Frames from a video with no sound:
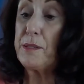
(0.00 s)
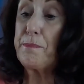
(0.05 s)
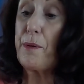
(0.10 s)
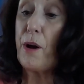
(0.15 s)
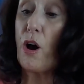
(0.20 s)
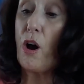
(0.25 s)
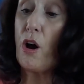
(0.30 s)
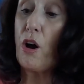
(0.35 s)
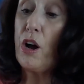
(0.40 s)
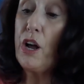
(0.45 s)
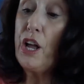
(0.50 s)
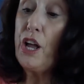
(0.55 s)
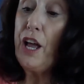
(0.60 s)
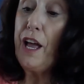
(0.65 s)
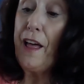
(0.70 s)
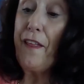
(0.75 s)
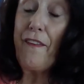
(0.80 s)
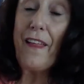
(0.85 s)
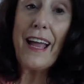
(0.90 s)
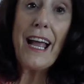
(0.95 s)
bar,
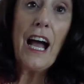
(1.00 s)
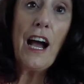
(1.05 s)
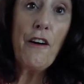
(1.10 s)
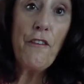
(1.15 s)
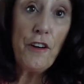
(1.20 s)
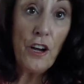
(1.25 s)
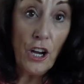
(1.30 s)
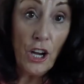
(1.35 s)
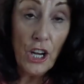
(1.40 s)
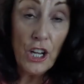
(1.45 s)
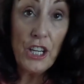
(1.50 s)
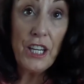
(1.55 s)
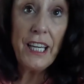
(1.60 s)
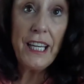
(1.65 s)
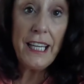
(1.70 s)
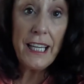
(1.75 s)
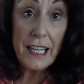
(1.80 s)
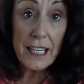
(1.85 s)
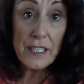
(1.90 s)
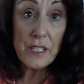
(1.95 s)
they have
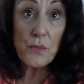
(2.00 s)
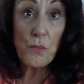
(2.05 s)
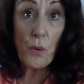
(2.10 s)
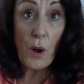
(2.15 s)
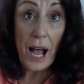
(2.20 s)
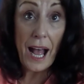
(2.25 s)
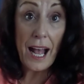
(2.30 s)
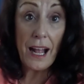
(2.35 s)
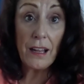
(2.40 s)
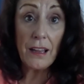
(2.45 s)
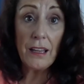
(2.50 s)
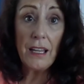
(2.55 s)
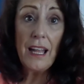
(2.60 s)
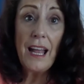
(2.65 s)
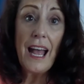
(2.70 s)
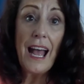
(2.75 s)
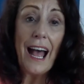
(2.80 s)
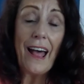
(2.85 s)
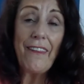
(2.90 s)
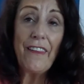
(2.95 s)
honey as well,
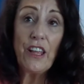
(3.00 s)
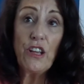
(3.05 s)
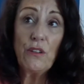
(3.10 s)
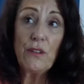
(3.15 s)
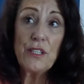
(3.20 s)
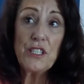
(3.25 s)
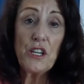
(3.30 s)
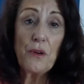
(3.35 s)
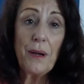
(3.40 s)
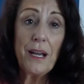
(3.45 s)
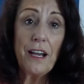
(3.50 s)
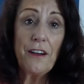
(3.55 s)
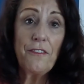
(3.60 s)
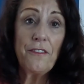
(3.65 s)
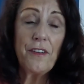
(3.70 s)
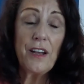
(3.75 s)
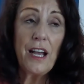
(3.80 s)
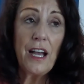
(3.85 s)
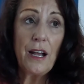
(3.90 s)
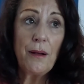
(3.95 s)
and they also
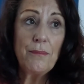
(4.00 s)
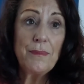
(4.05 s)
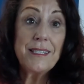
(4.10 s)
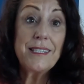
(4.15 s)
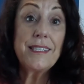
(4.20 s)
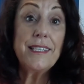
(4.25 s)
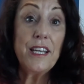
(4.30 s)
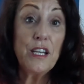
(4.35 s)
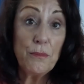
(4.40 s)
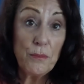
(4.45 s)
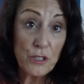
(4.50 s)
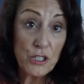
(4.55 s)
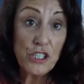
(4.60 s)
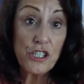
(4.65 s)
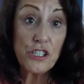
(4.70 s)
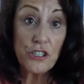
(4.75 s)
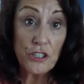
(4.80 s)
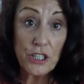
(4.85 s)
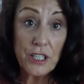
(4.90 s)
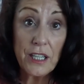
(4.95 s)
have cinnamon
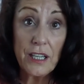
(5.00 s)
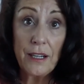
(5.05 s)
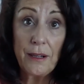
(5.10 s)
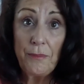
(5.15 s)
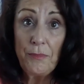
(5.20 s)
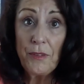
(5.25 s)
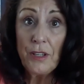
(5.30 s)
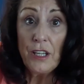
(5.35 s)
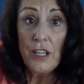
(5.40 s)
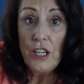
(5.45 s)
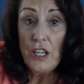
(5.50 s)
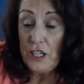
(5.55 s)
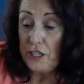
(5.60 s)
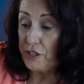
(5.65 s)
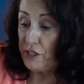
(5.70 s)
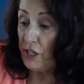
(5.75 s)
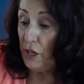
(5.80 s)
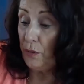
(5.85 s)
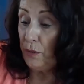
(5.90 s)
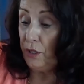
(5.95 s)
sugar.
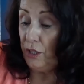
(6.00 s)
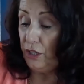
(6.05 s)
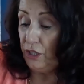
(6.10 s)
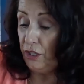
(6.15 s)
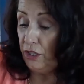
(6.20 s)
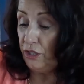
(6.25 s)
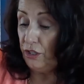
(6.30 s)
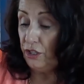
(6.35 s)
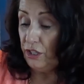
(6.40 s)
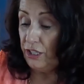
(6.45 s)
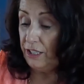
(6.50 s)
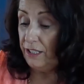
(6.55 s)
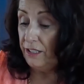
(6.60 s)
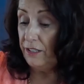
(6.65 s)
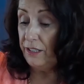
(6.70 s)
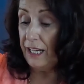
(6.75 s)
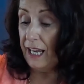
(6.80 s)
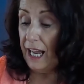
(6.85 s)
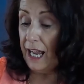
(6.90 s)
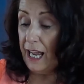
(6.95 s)
So you
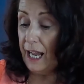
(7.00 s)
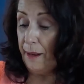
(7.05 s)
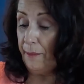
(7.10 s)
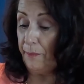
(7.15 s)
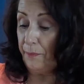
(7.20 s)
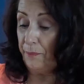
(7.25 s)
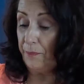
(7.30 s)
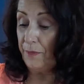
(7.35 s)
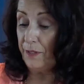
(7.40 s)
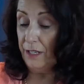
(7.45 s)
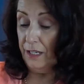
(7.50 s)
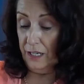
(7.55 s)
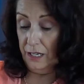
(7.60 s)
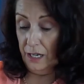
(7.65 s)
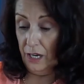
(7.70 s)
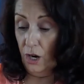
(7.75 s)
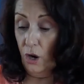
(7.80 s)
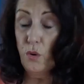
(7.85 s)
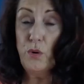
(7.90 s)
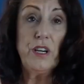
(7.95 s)
can,
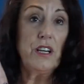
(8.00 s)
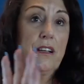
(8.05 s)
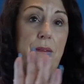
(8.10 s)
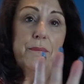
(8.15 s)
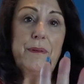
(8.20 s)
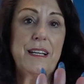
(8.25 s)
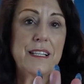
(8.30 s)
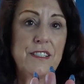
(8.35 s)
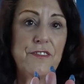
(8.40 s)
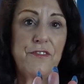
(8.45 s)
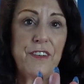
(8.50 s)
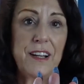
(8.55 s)
you can be as